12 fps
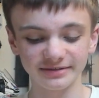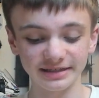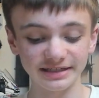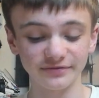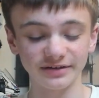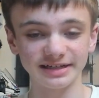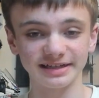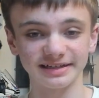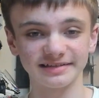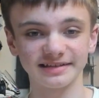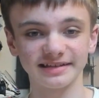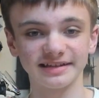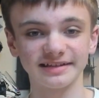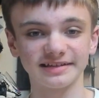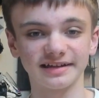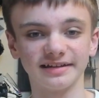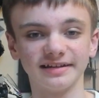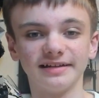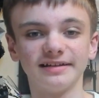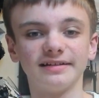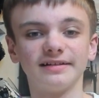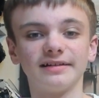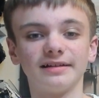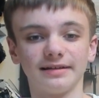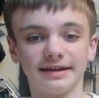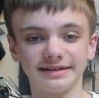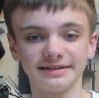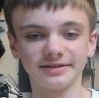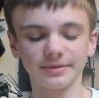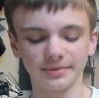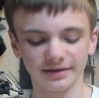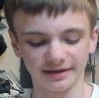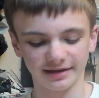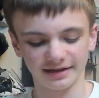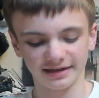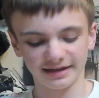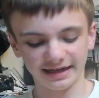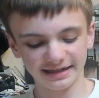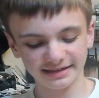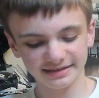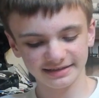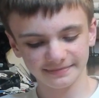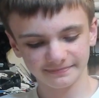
So it is very nice that these are lined up, and